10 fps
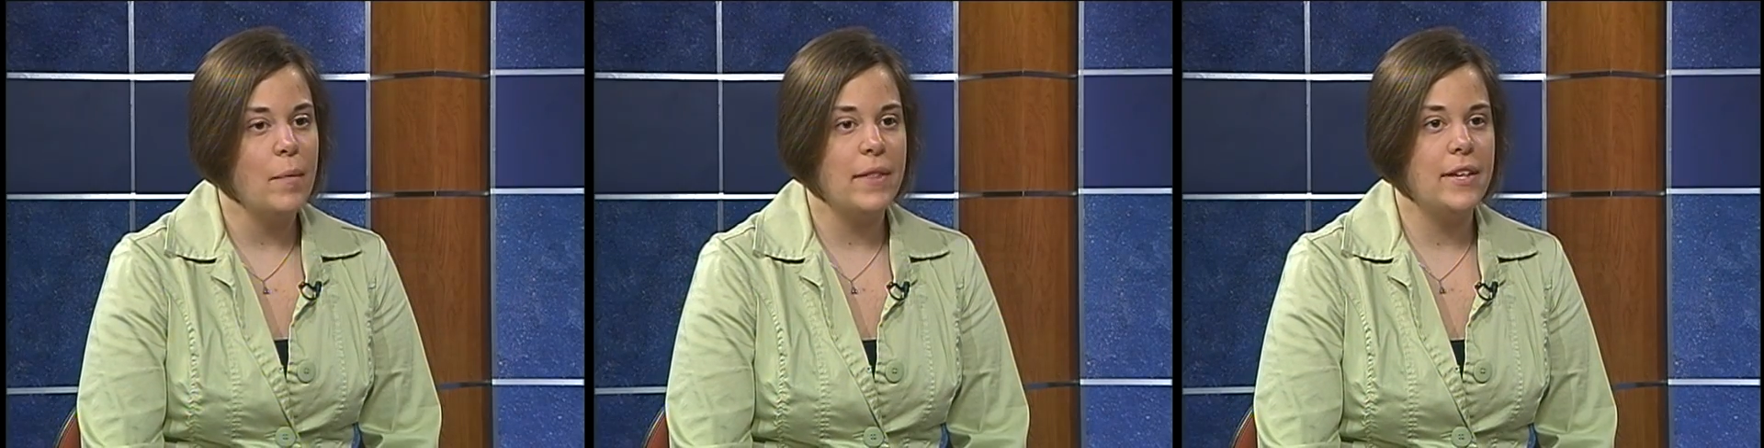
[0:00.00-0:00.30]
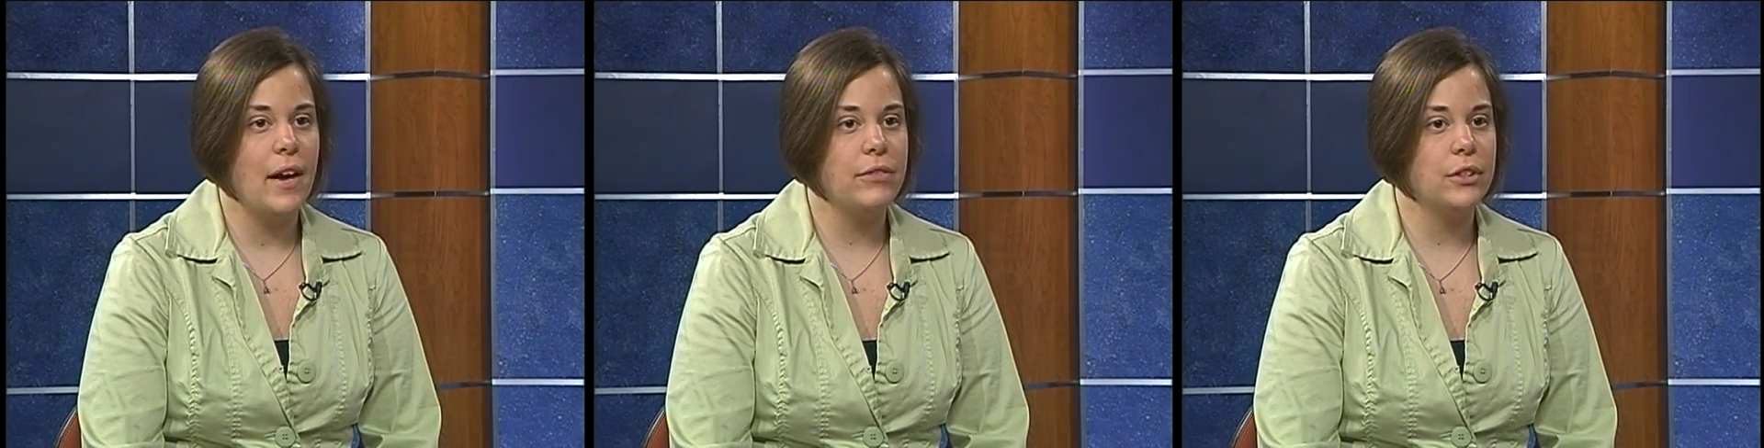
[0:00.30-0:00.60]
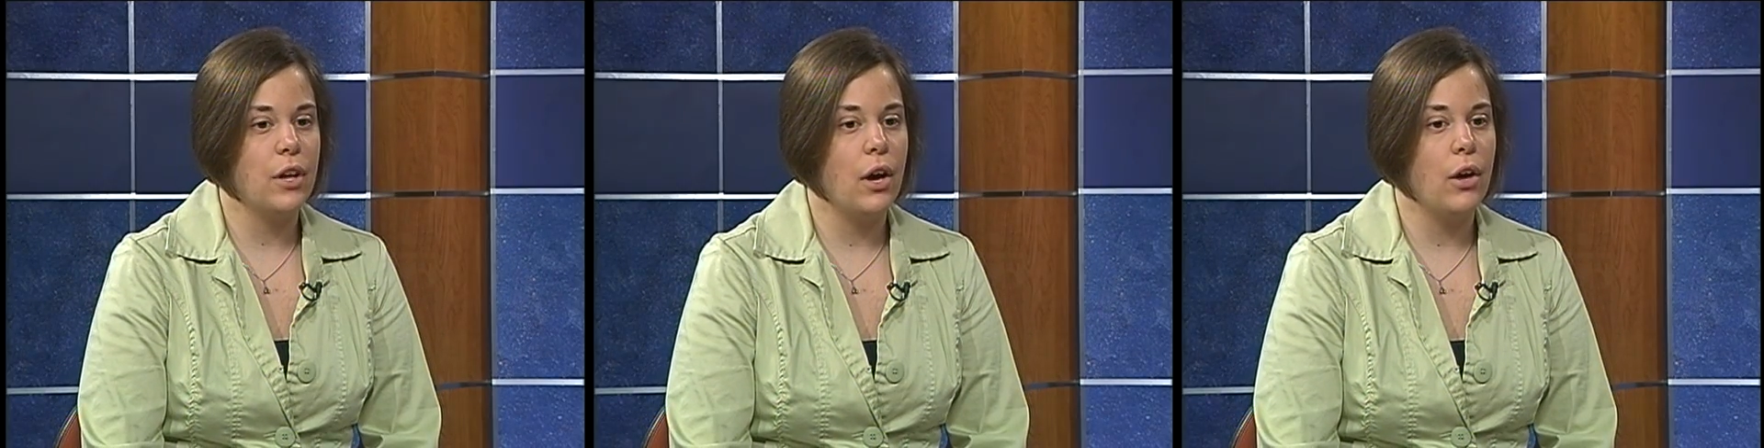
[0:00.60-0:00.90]
but then you have to
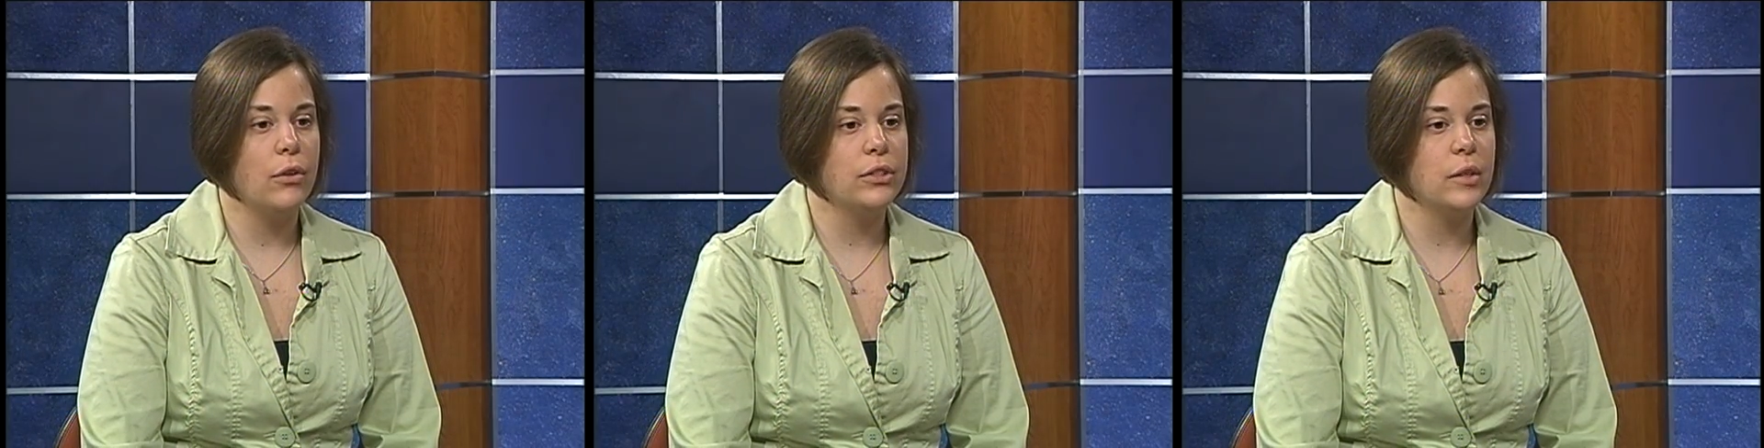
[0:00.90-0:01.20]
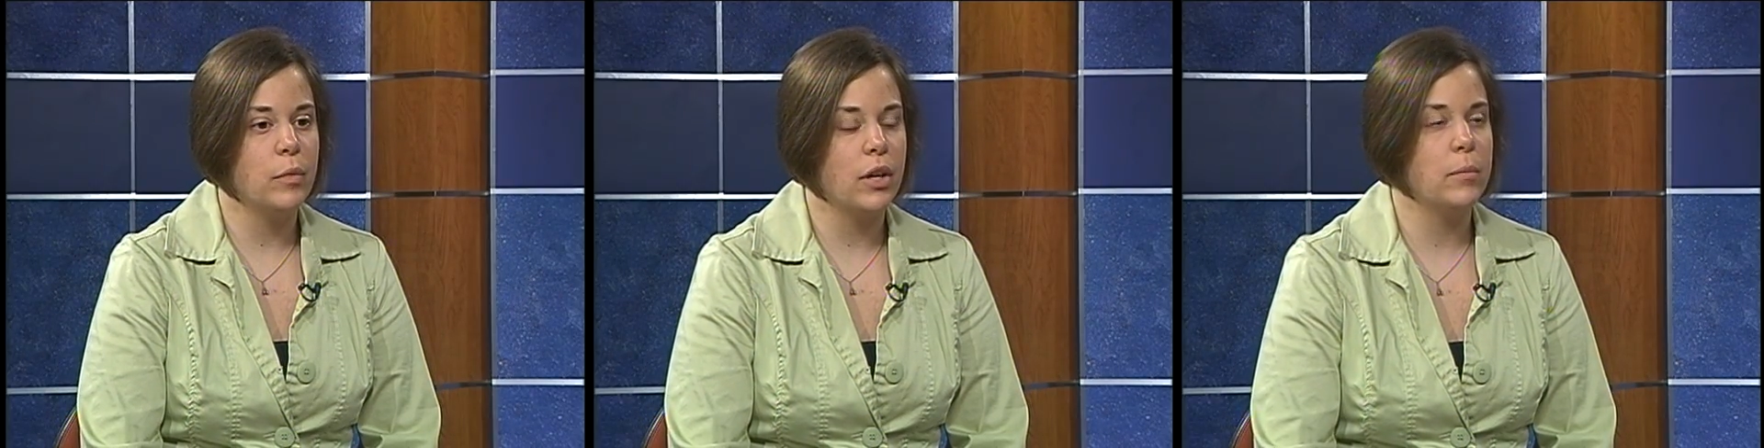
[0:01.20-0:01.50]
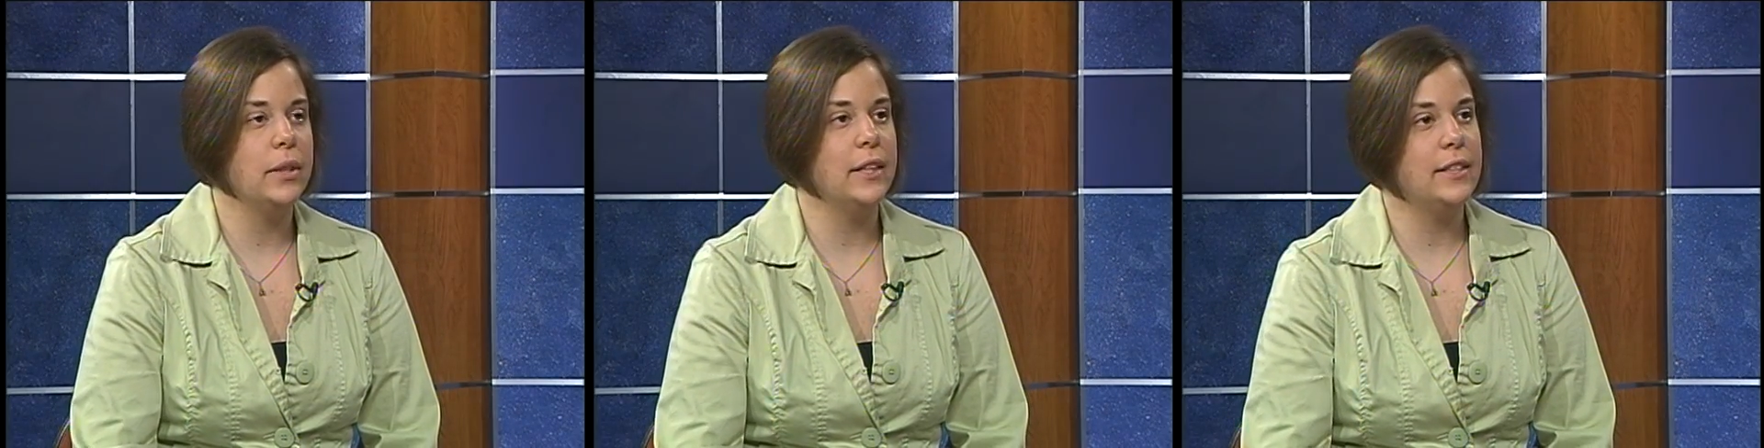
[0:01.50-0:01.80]
go somewhere
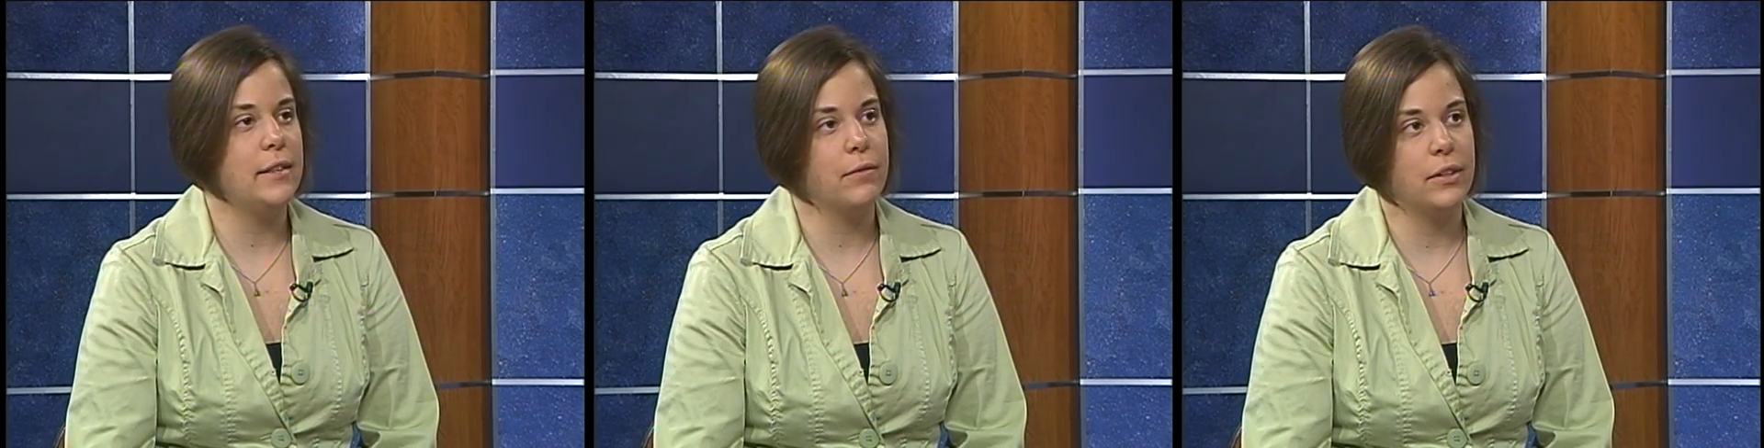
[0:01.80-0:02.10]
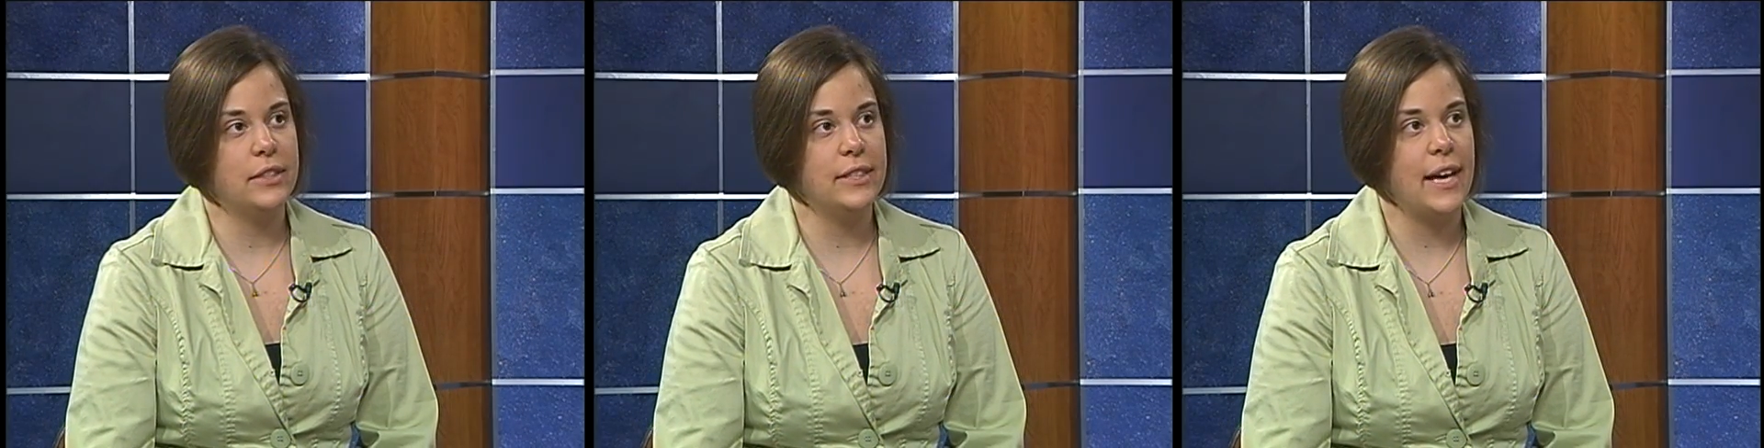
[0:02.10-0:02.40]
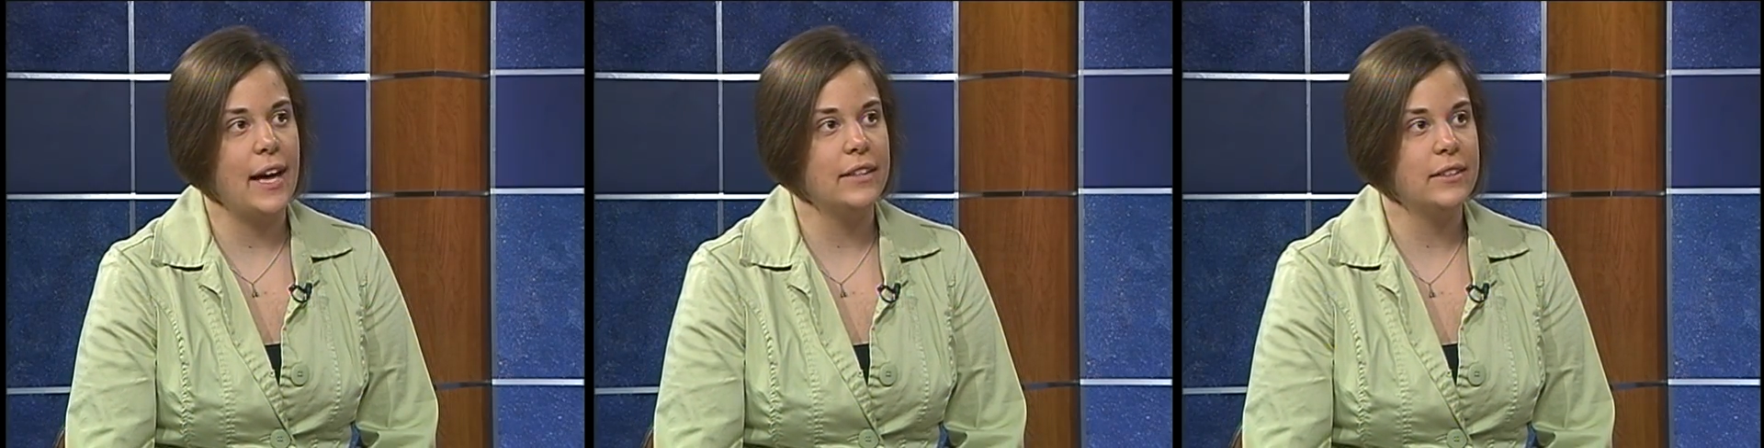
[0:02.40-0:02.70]
completely different to
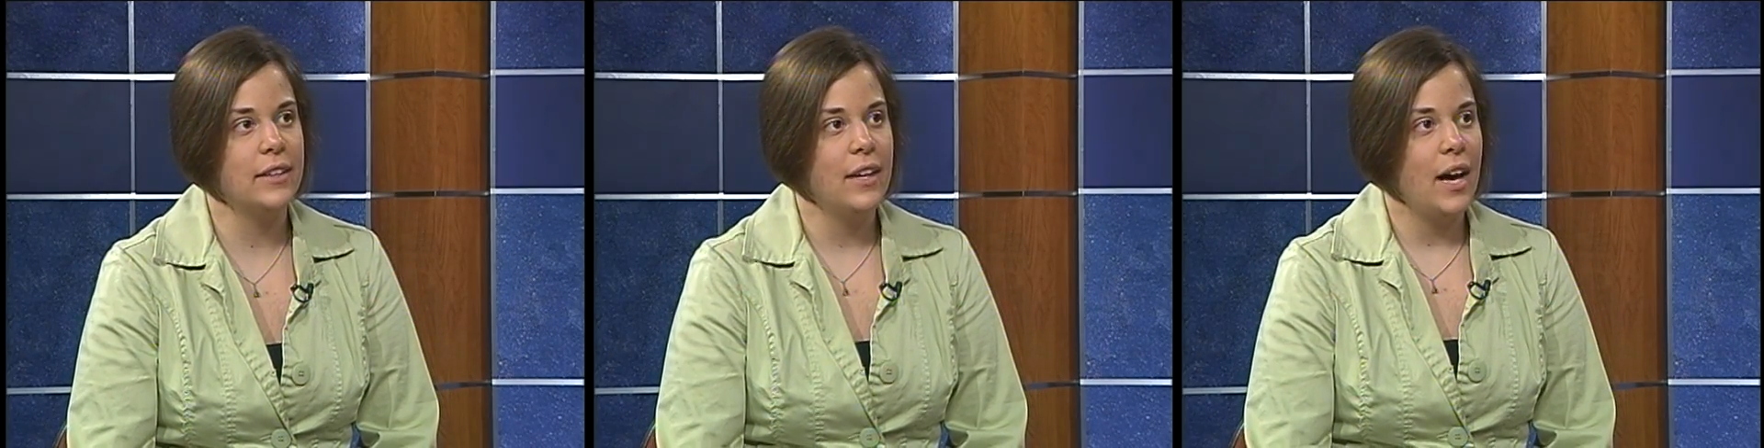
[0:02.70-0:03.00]
get